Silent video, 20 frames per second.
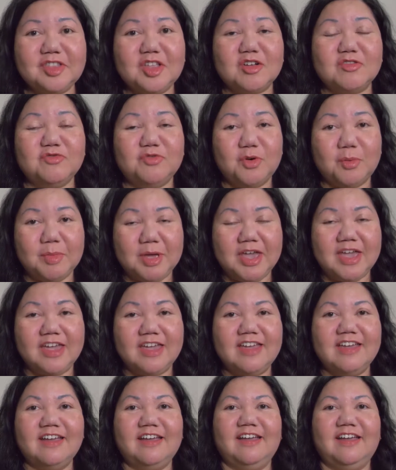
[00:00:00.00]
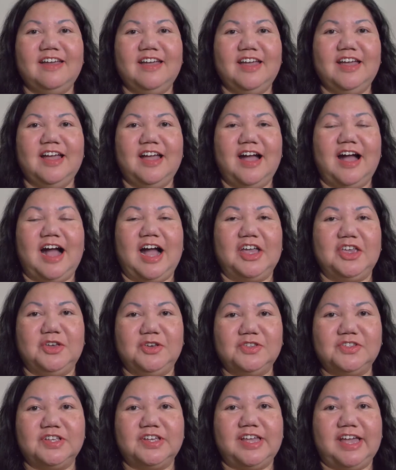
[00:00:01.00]
For me, I
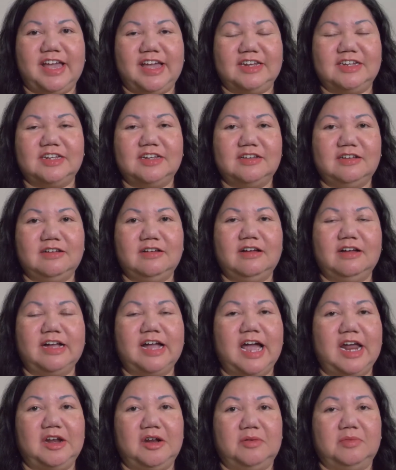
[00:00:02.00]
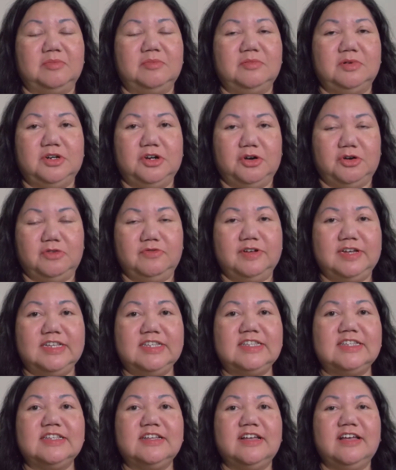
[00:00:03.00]
used to get kind of
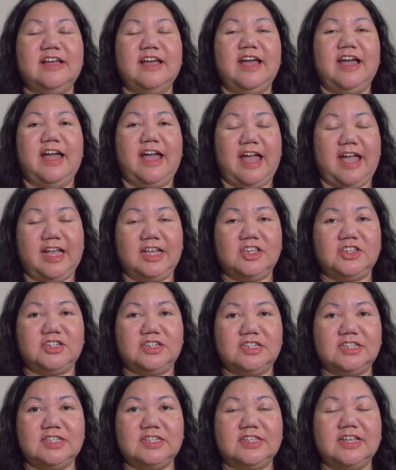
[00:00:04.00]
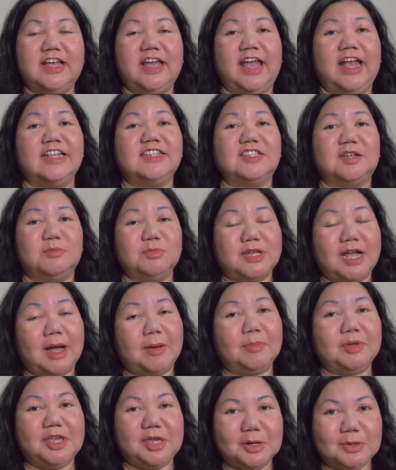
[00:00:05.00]
nervous, anxious, and
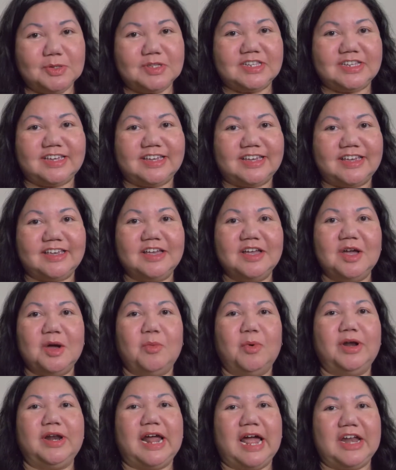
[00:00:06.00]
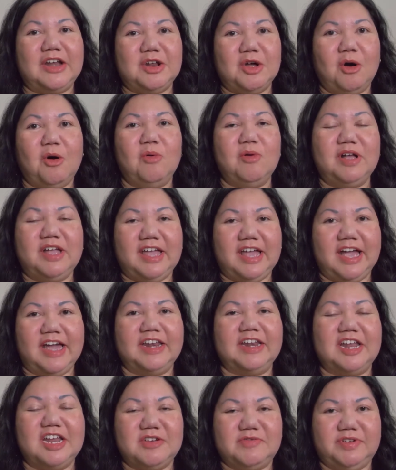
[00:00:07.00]
sometimes guilty when I don't
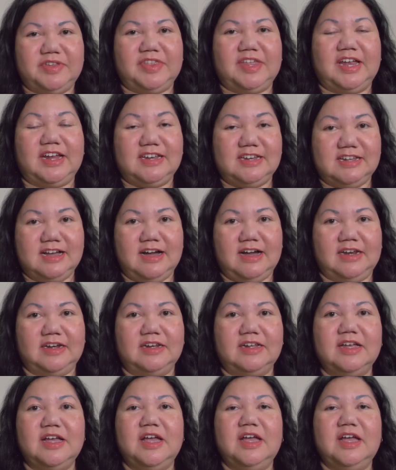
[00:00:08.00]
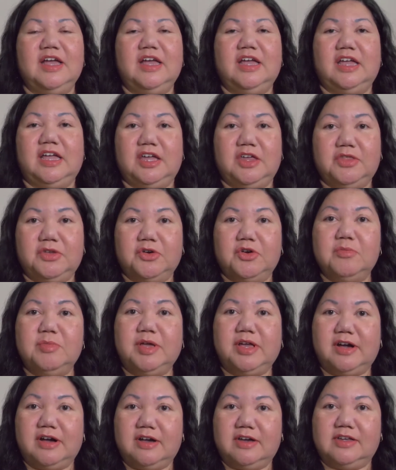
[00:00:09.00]
get everything done. Either
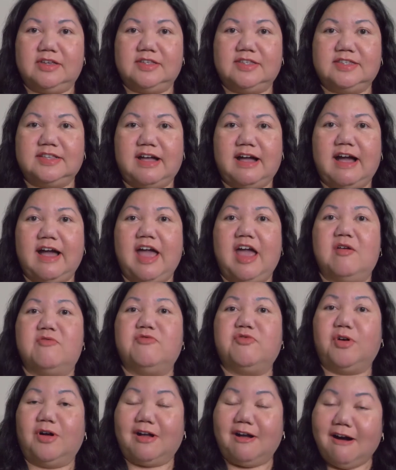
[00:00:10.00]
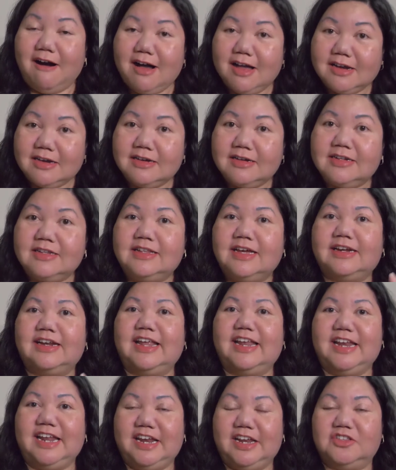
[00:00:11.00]
because I have forgotten that
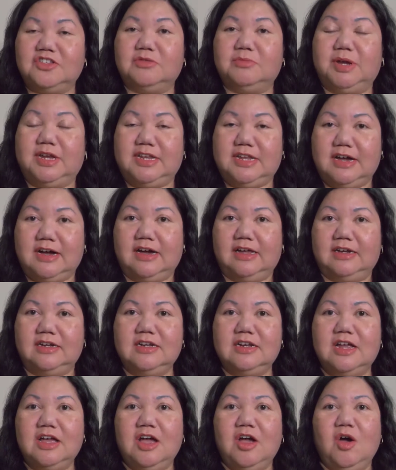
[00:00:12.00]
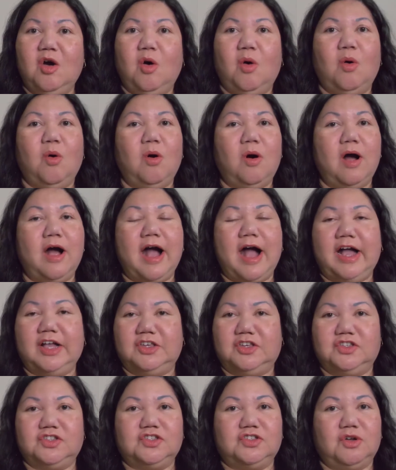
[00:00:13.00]
they needed to be done, or I
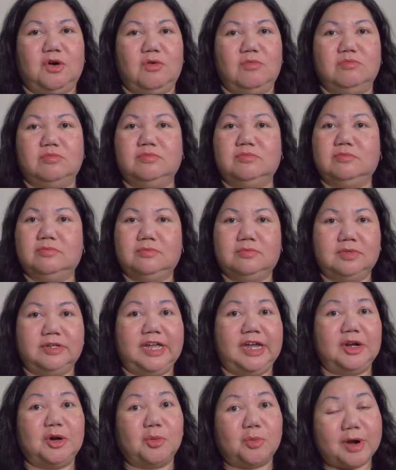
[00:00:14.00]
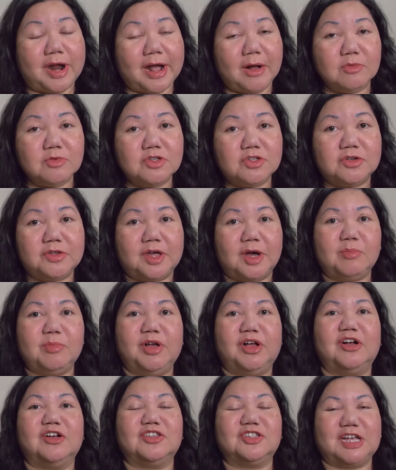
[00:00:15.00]
just don't get around to them
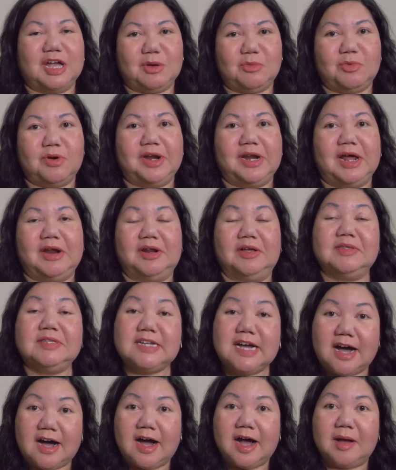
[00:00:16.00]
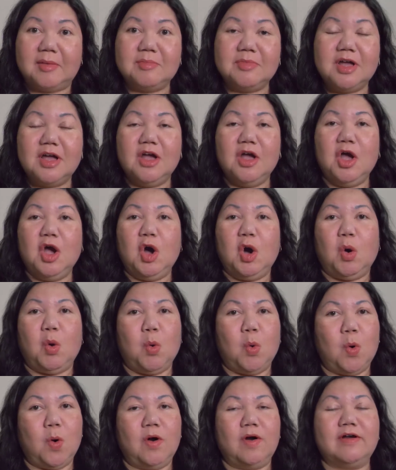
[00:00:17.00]
because I run out of time,
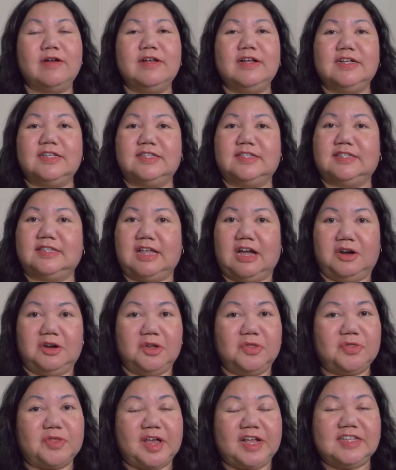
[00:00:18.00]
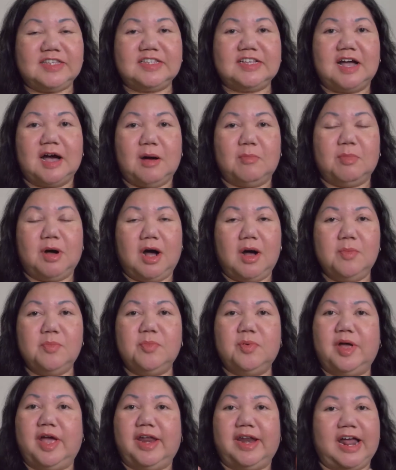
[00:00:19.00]
or other things come
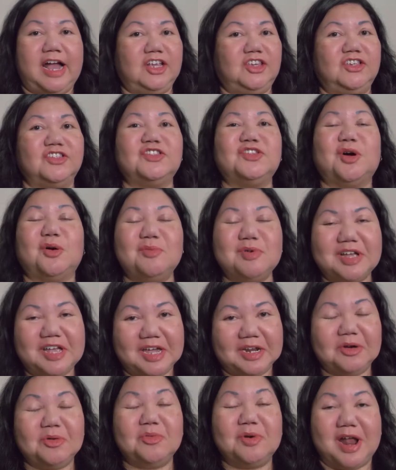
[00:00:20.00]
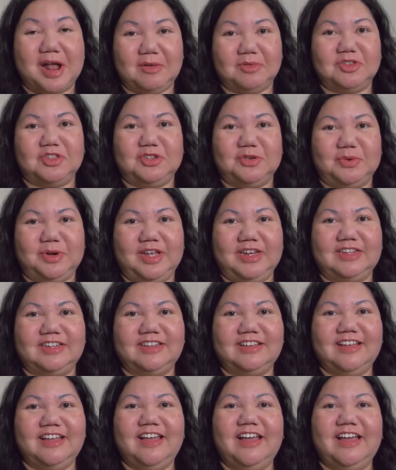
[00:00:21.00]
up and I just don't get around to it.